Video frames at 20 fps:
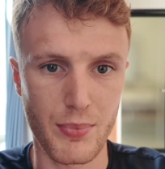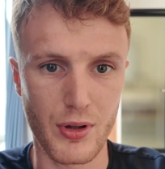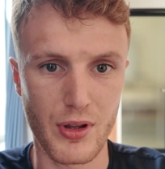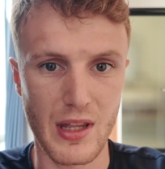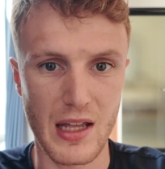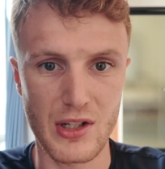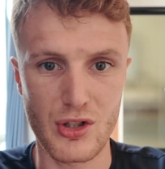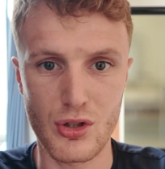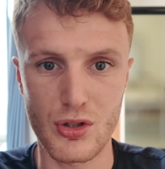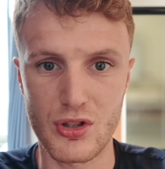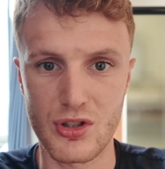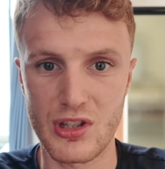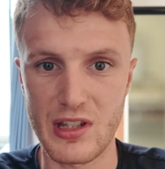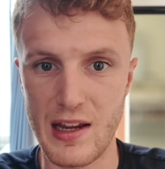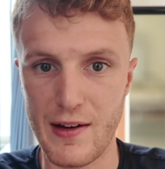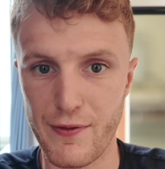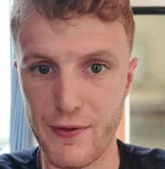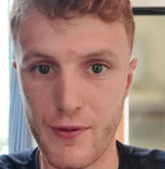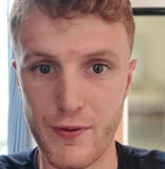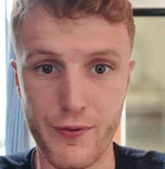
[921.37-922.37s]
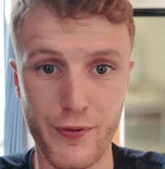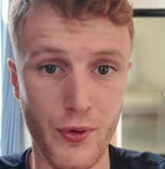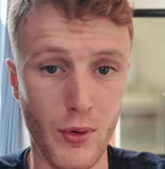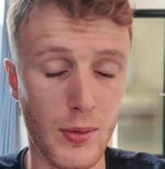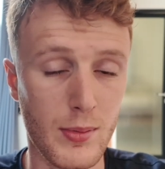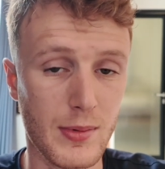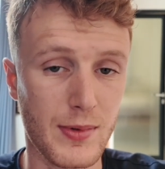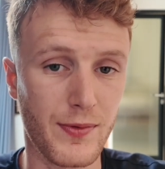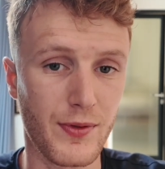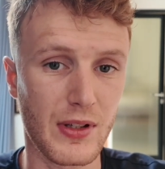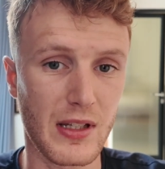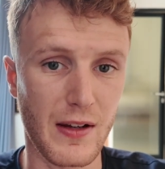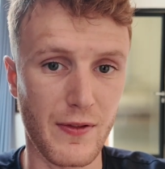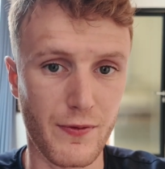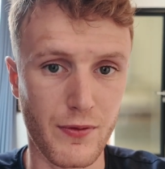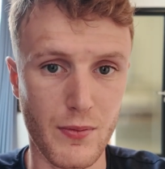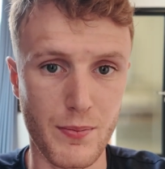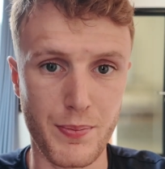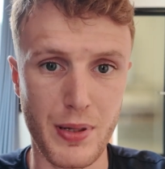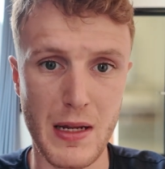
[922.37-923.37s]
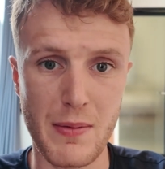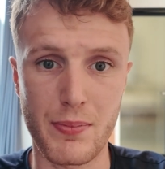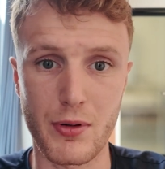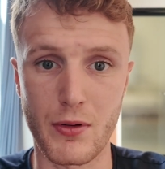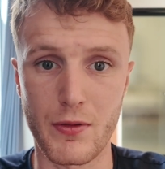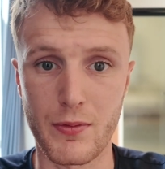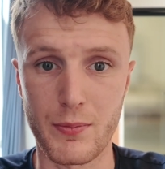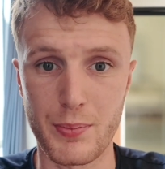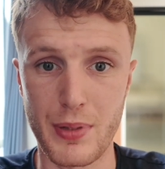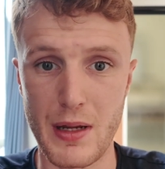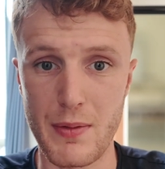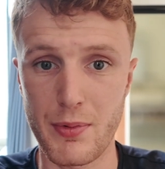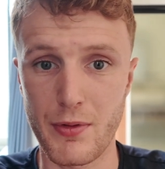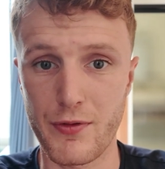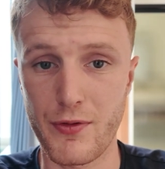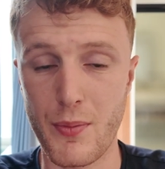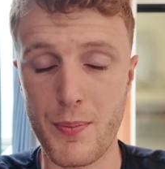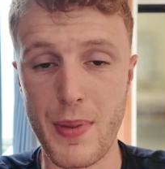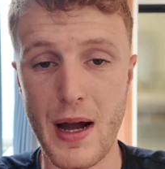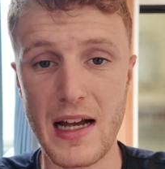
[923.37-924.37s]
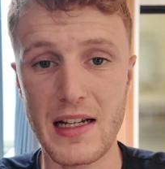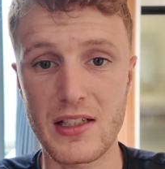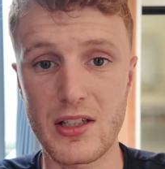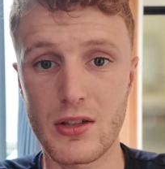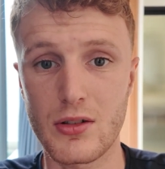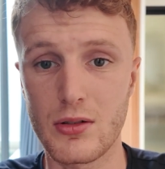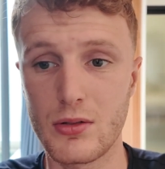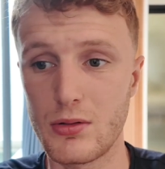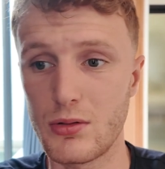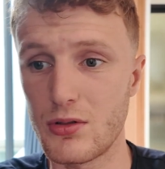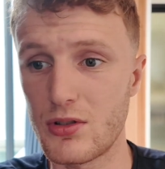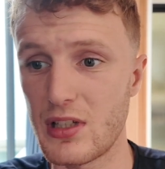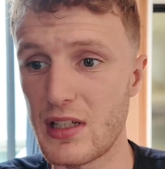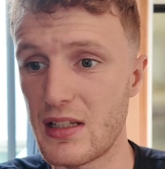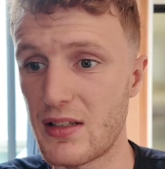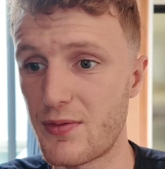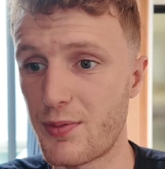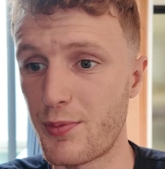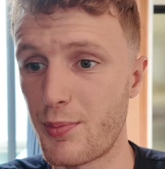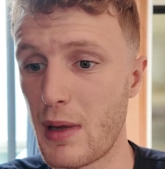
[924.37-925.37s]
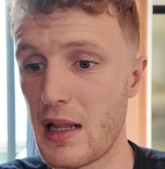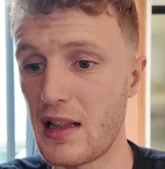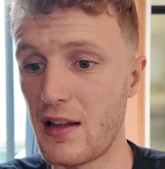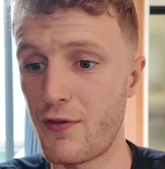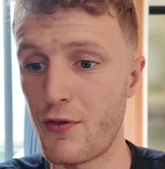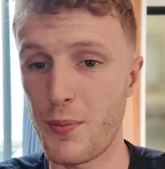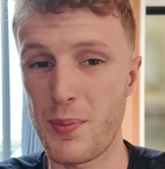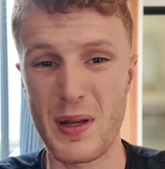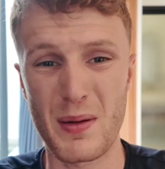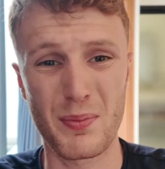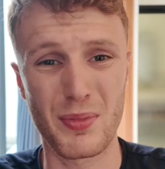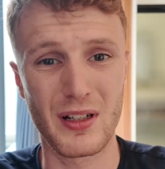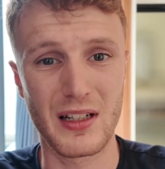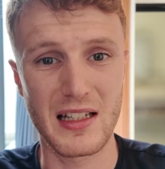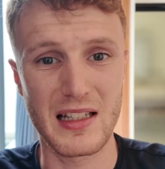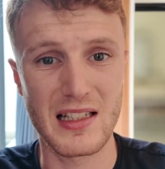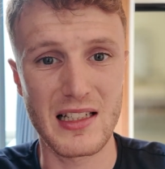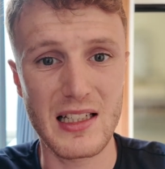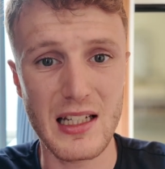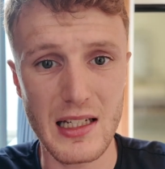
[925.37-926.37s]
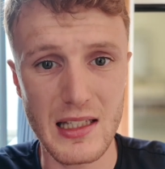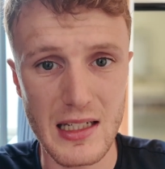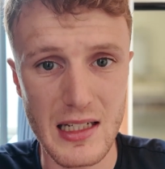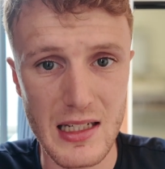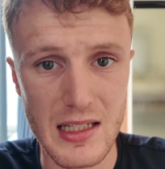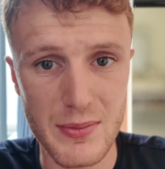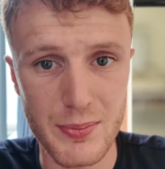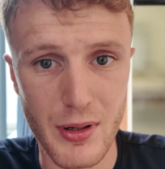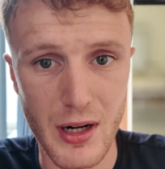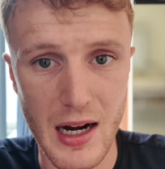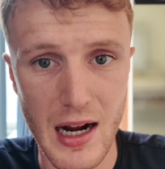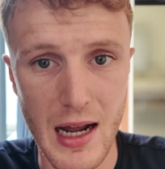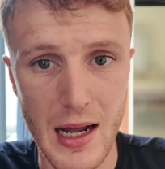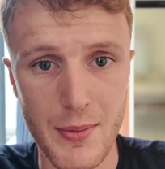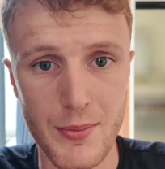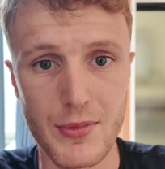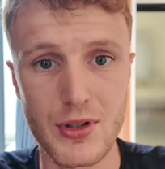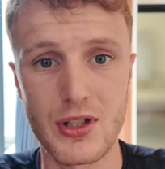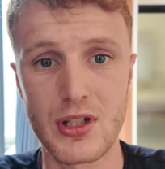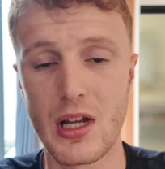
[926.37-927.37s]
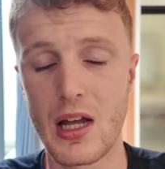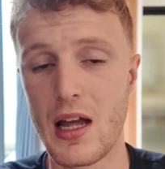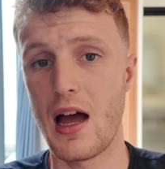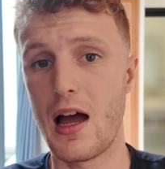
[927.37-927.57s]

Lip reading: But they're just different forms for different people. For people for bicycles, it's mainly for people in cities, perhaps.